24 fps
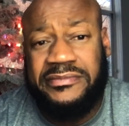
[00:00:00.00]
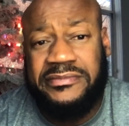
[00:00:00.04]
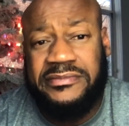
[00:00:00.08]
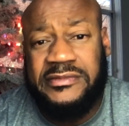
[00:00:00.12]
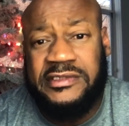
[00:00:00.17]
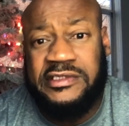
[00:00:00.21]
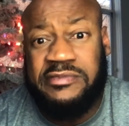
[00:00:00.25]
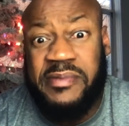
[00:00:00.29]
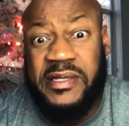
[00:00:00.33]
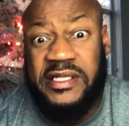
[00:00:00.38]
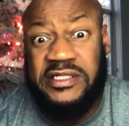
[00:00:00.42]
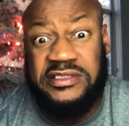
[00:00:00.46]

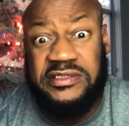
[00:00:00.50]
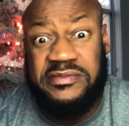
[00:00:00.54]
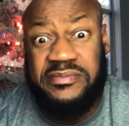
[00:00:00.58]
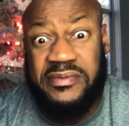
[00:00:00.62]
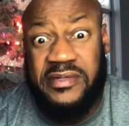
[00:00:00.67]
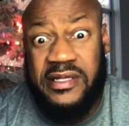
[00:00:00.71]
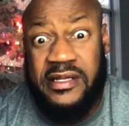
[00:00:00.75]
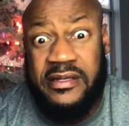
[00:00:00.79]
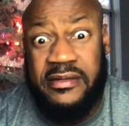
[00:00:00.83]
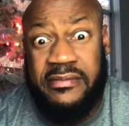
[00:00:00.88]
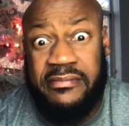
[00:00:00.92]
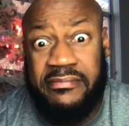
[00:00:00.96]
especially
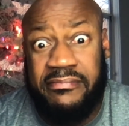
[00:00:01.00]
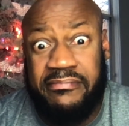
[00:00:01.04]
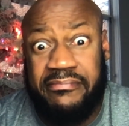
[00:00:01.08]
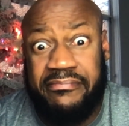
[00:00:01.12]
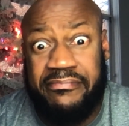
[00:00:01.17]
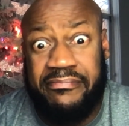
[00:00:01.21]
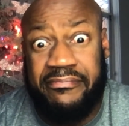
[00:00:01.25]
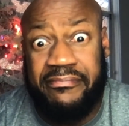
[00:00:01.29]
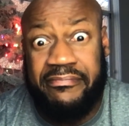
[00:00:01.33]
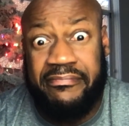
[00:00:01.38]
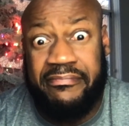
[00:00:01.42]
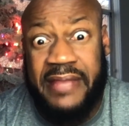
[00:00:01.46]

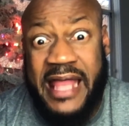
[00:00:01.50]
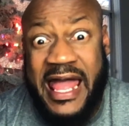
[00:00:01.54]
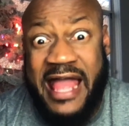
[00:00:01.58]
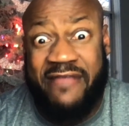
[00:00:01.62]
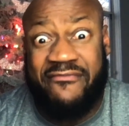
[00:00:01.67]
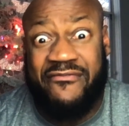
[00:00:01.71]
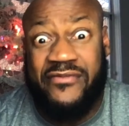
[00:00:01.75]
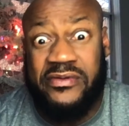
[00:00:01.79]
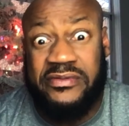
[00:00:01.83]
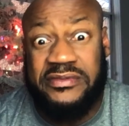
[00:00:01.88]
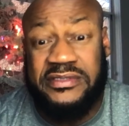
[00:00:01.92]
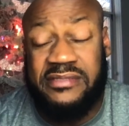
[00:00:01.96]
from black
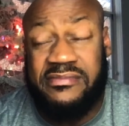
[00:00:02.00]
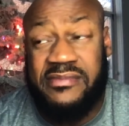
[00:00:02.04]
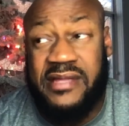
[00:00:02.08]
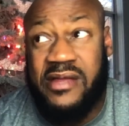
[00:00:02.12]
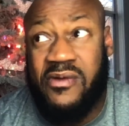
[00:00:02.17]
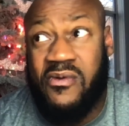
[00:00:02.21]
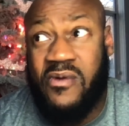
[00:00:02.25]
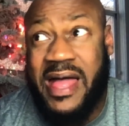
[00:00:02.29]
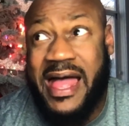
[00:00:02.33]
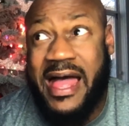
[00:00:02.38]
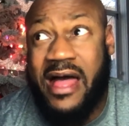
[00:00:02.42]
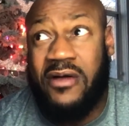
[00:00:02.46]
folks. I'm like,
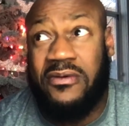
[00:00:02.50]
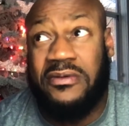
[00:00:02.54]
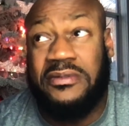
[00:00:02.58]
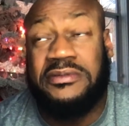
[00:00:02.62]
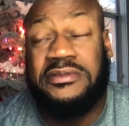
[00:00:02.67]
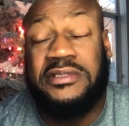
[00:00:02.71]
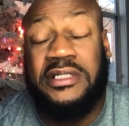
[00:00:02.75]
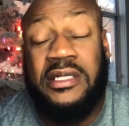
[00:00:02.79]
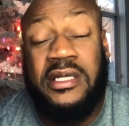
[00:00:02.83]
wow.